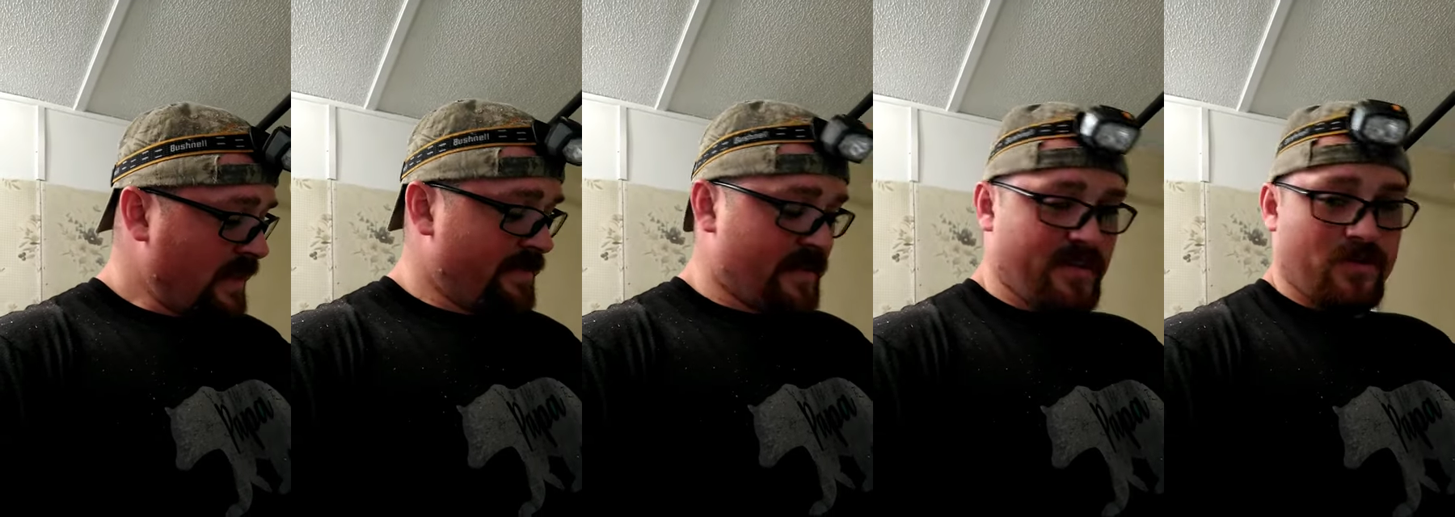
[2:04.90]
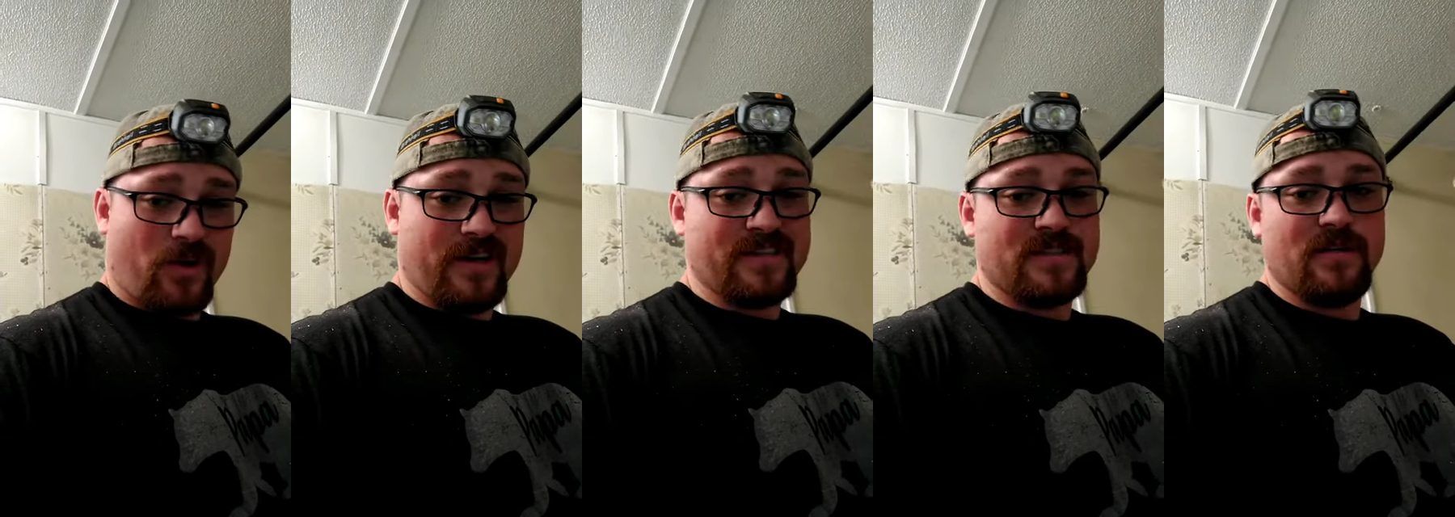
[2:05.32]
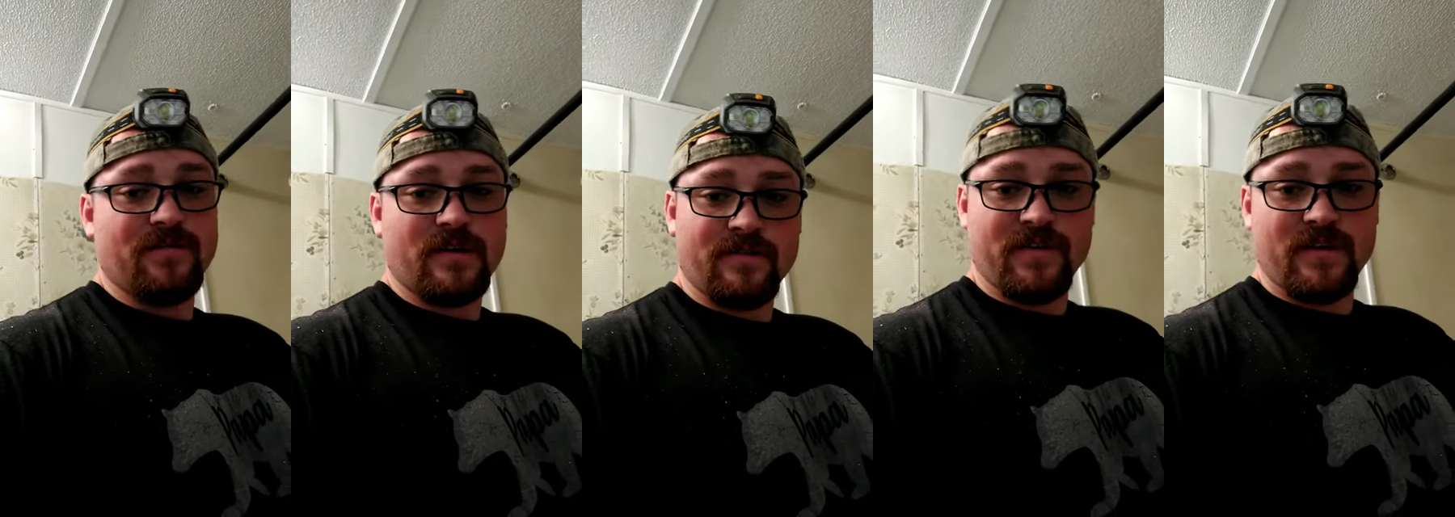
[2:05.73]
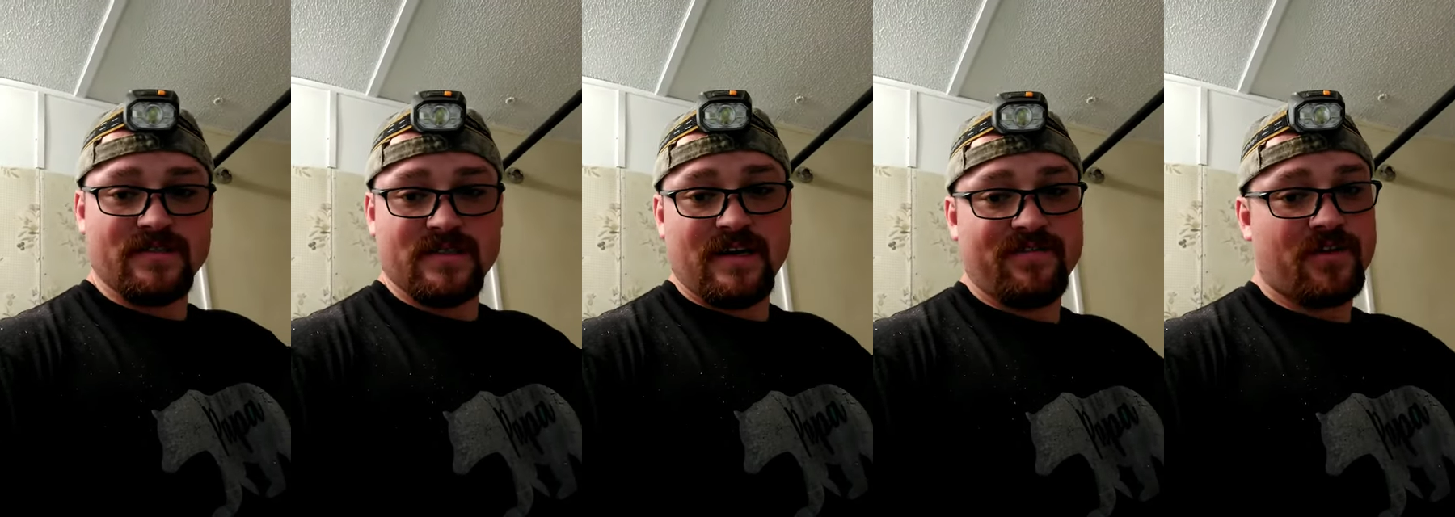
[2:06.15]
And then the rest of it, if it
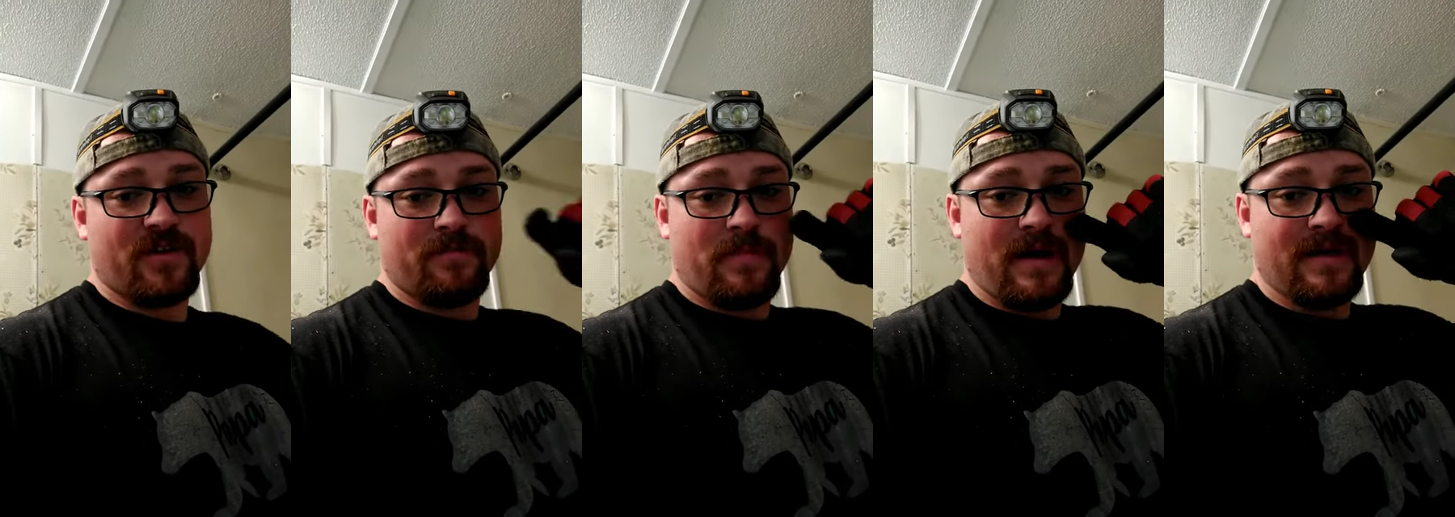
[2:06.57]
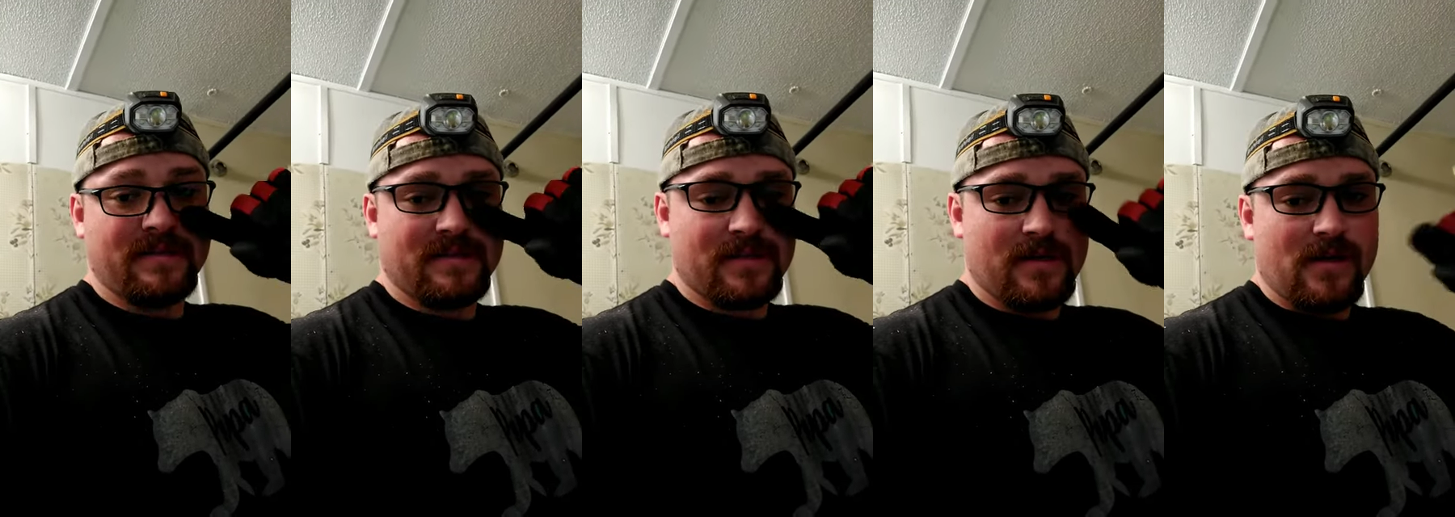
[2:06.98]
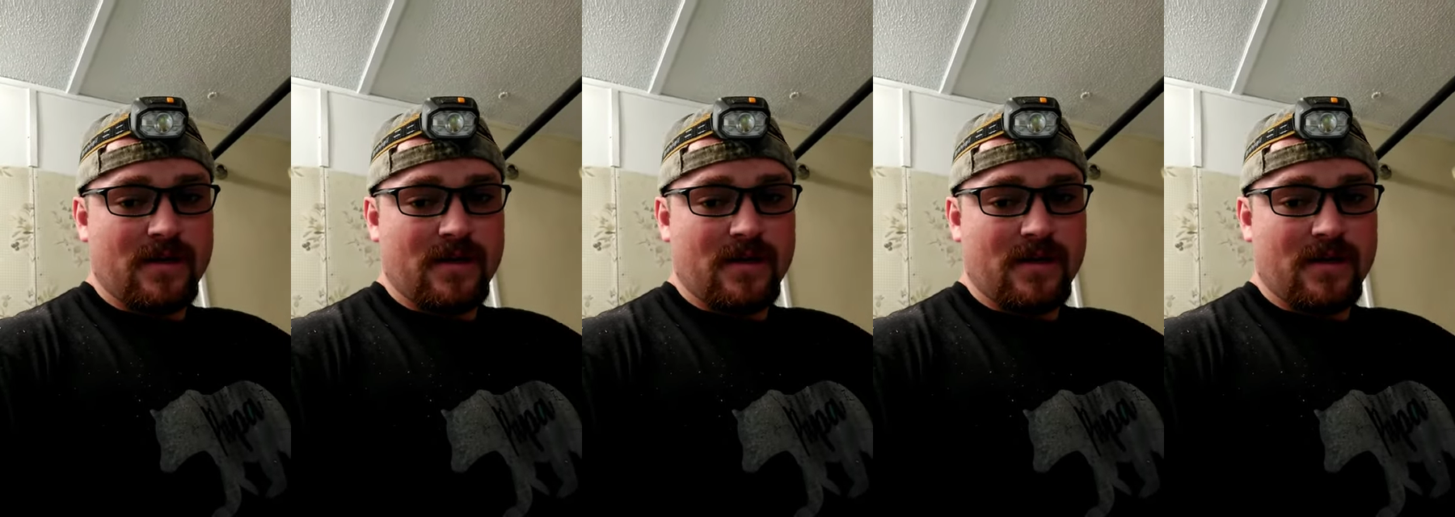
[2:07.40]
doesn't have a good base,